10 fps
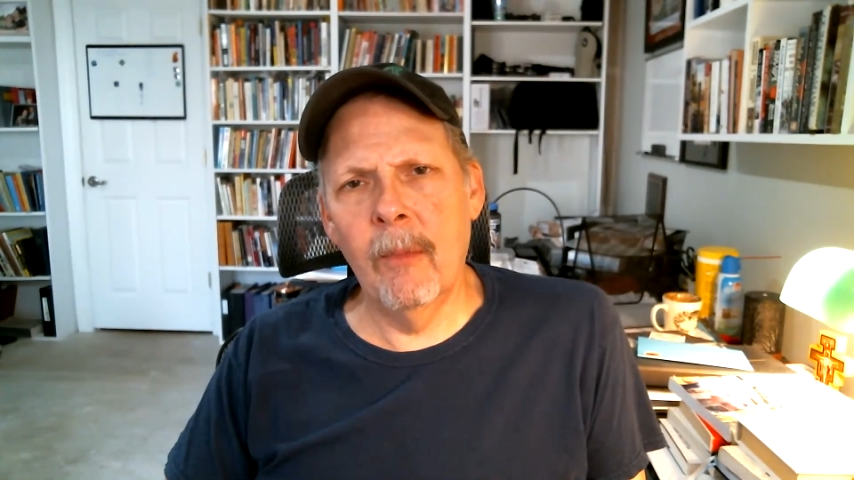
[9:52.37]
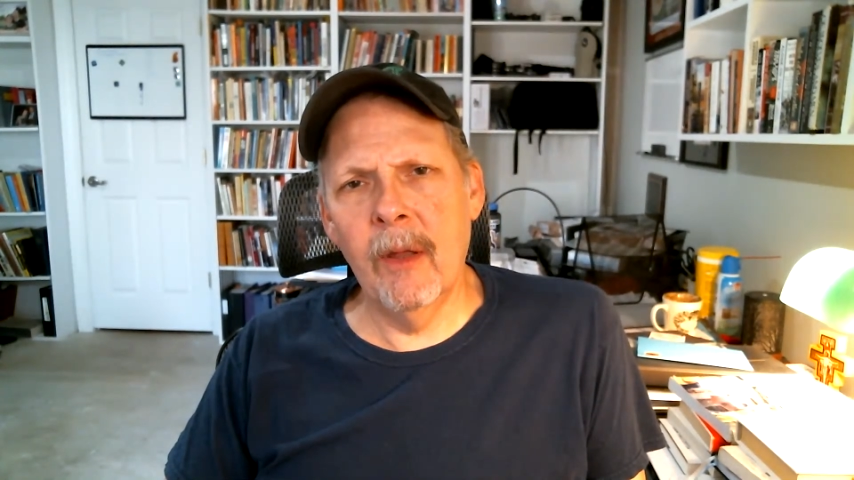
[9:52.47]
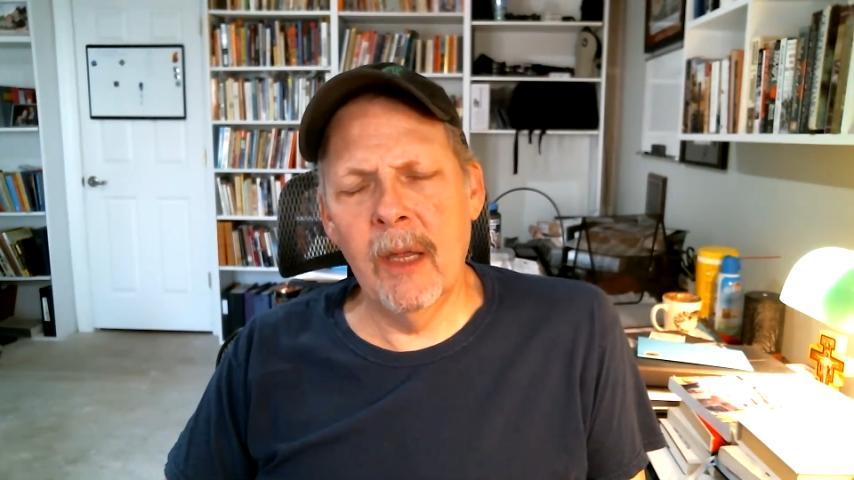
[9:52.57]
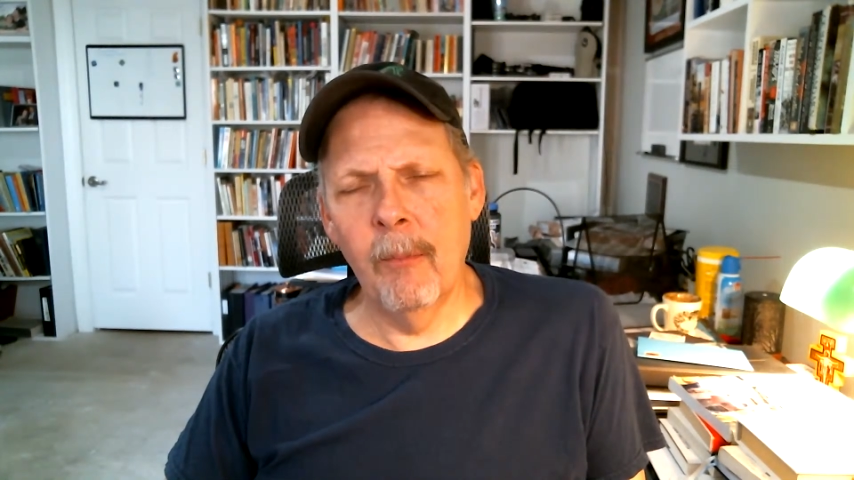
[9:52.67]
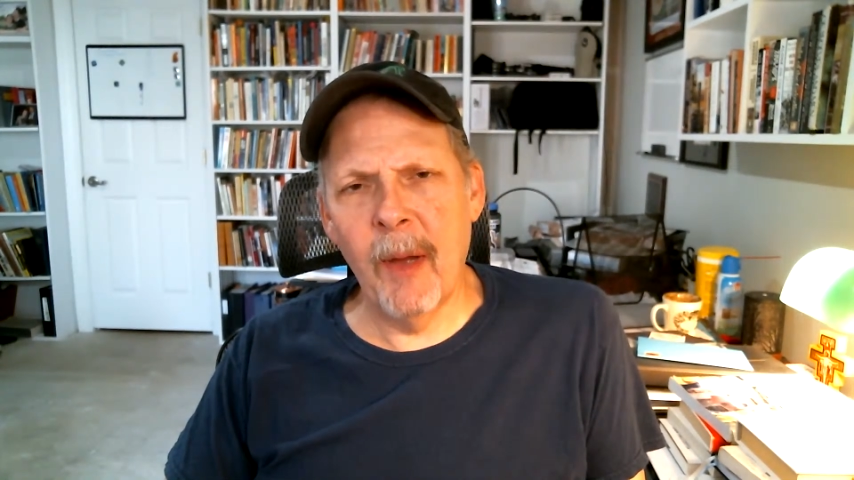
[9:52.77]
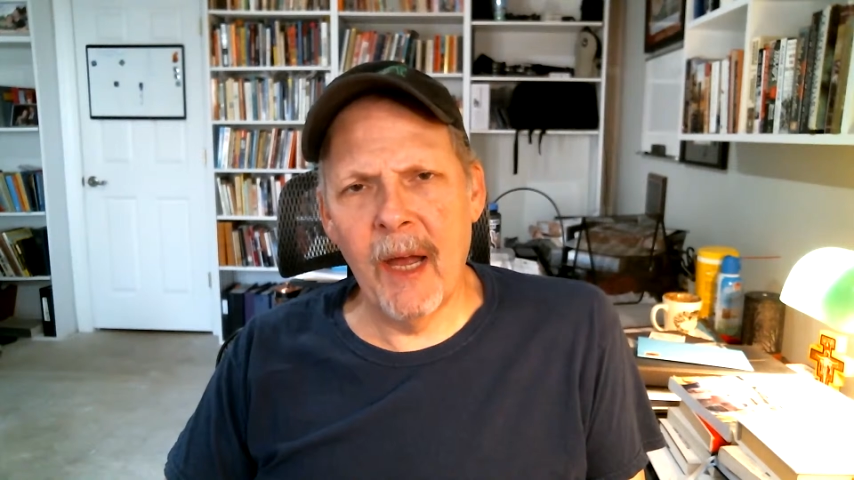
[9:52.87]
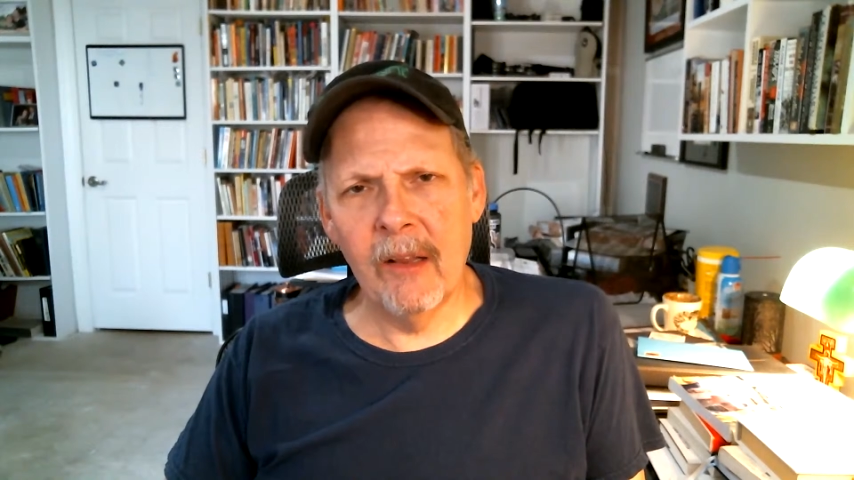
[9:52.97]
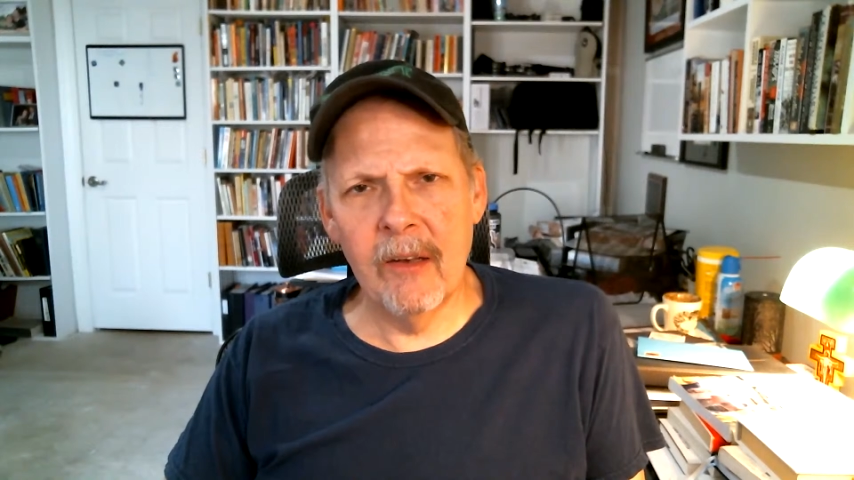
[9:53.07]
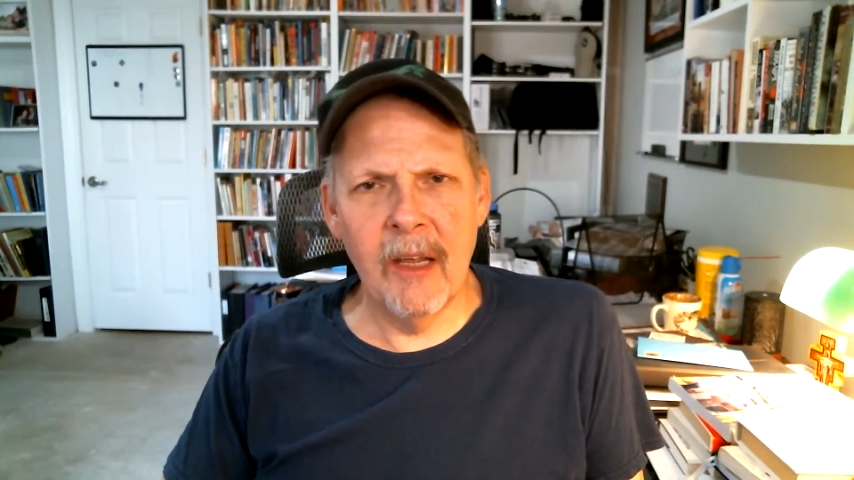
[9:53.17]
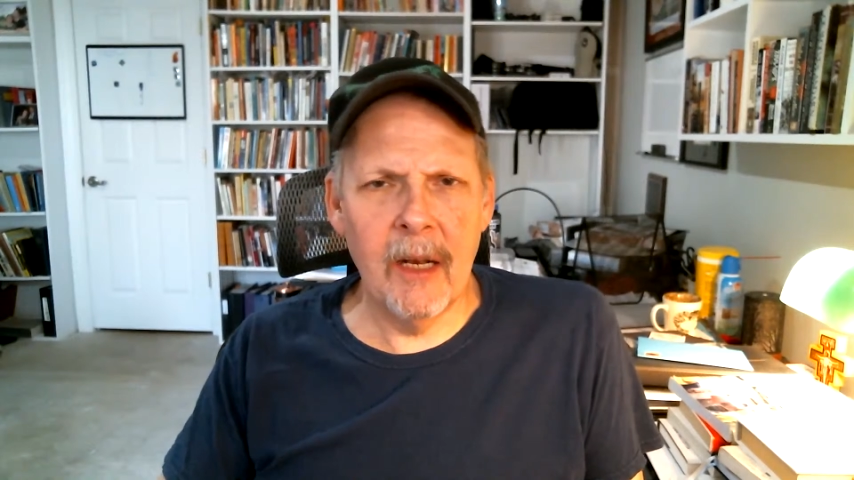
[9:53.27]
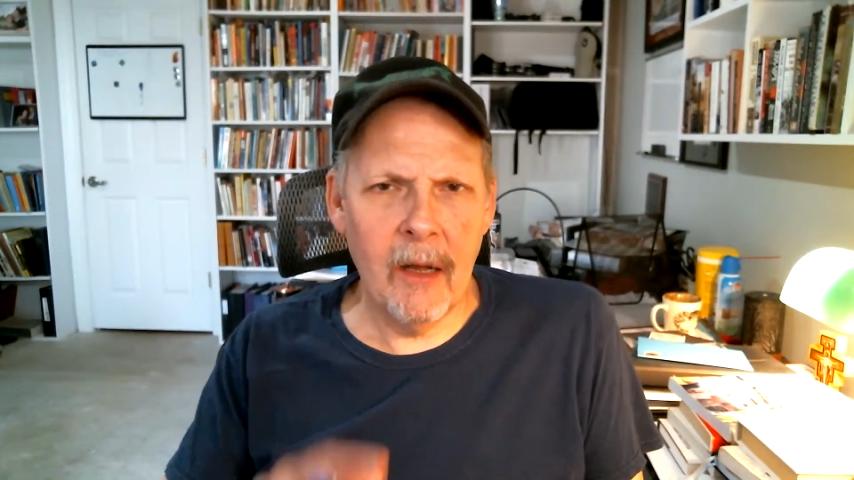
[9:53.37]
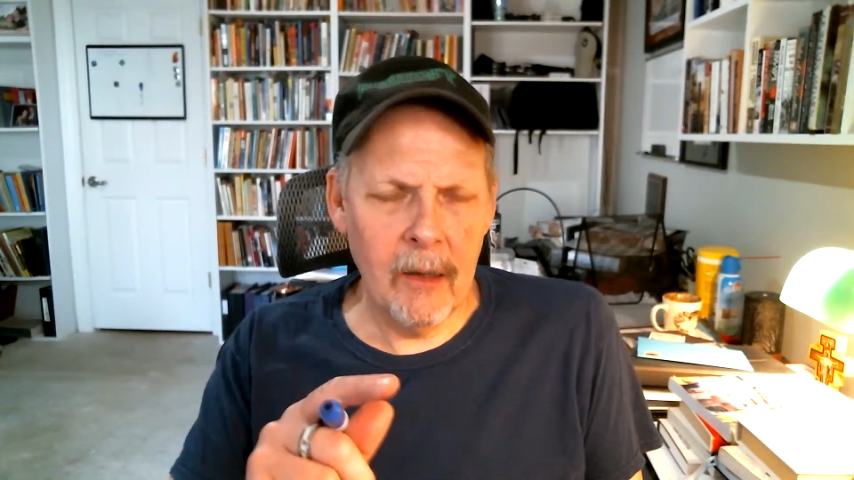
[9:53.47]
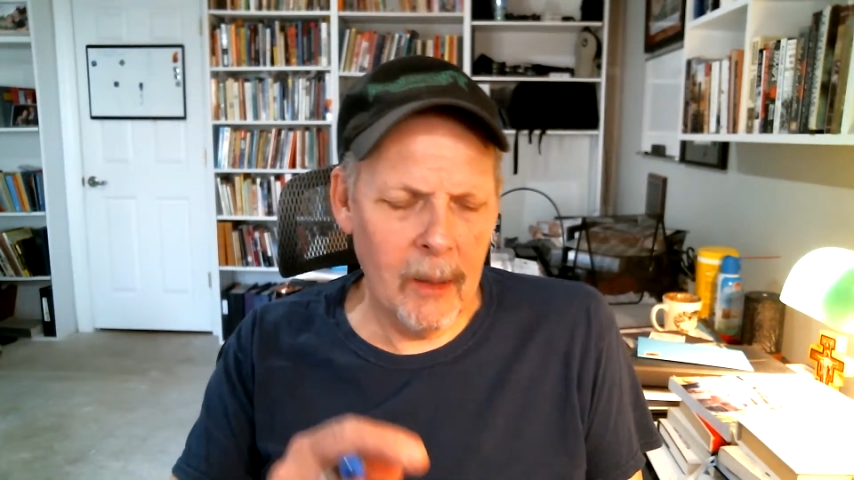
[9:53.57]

impact the data.